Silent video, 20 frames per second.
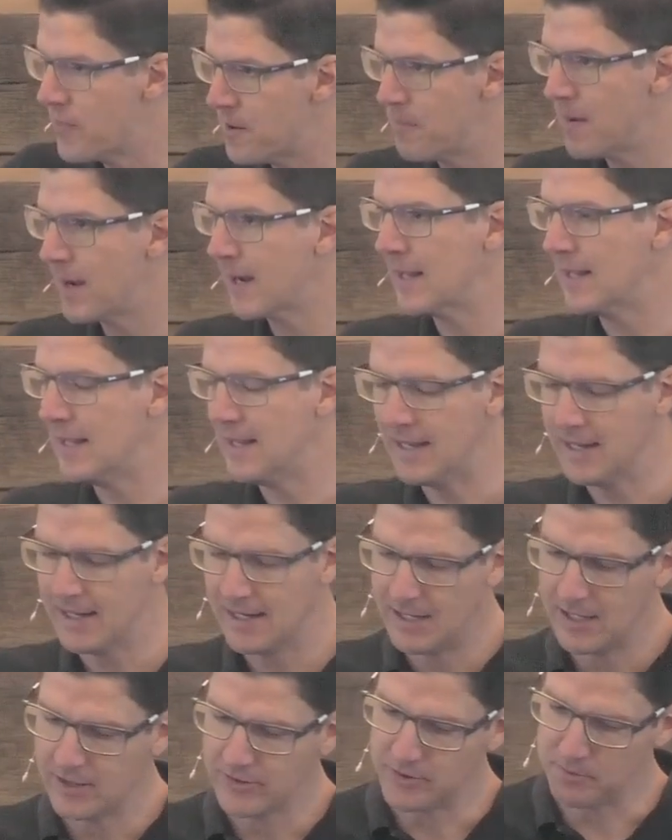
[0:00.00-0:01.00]
the money,
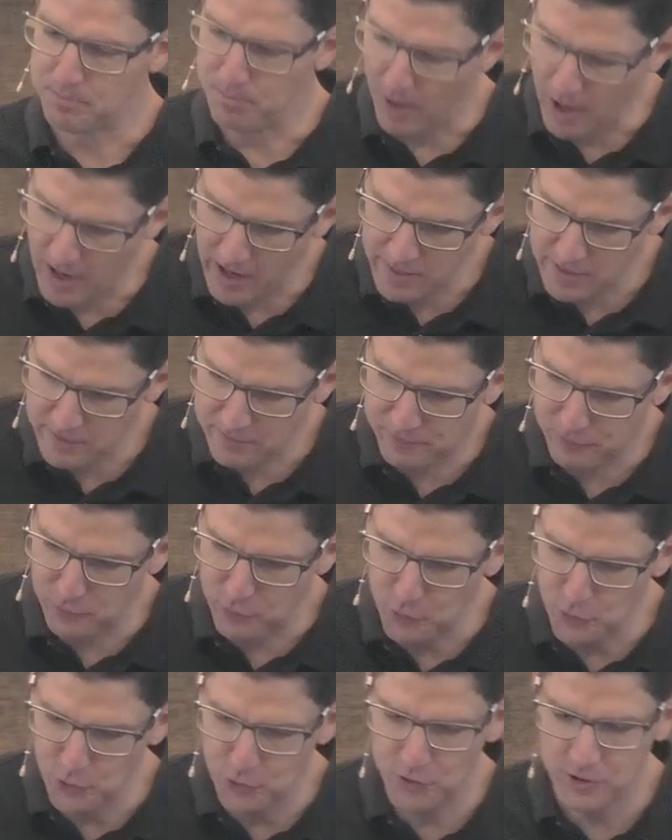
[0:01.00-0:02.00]
to buy the
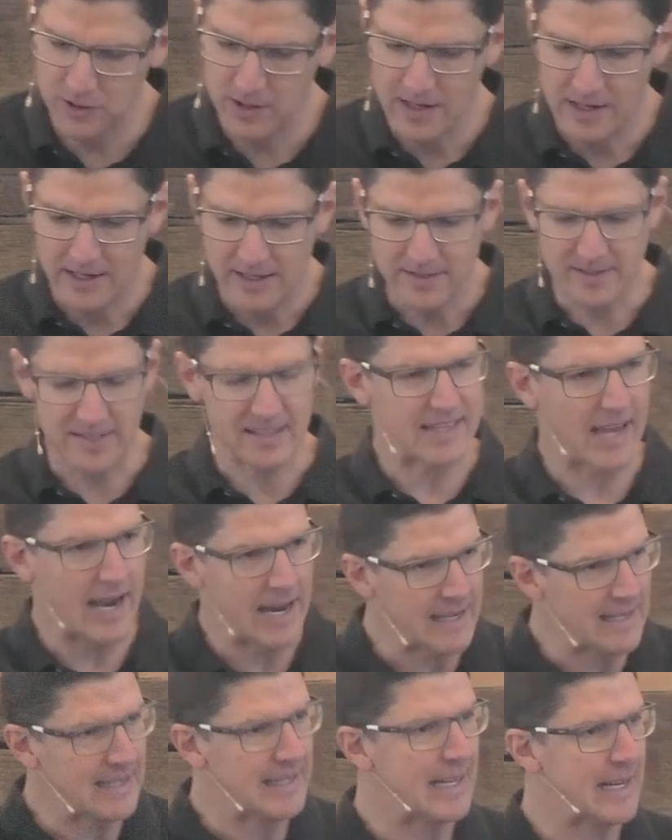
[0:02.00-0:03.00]
food, to
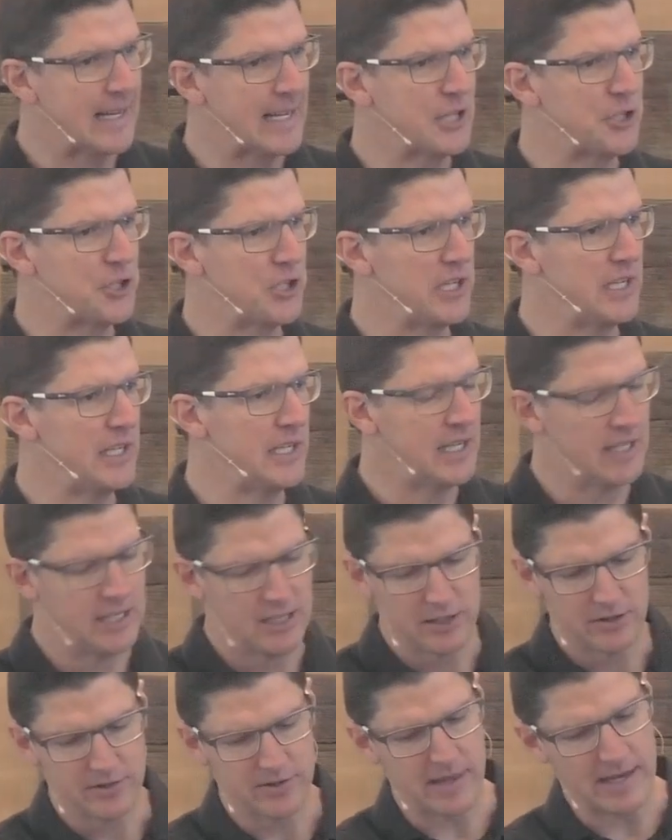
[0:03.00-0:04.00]
gain the energy,
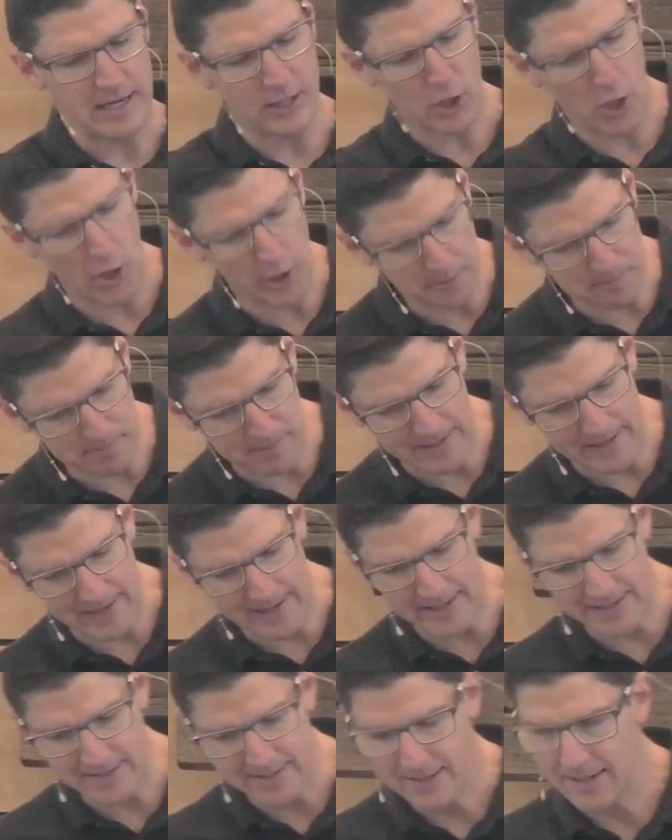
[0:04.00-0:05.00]
to then go to
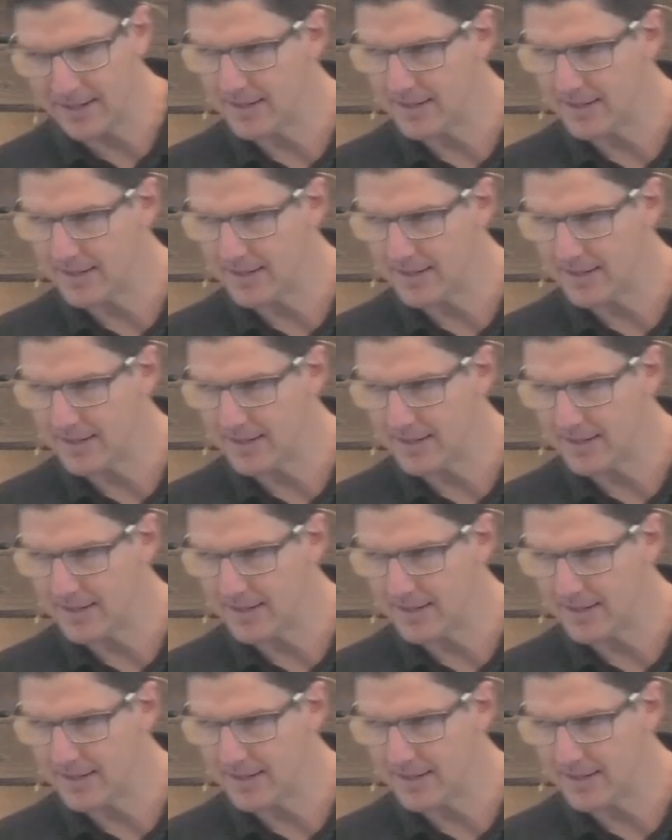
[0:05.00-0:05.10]
bed,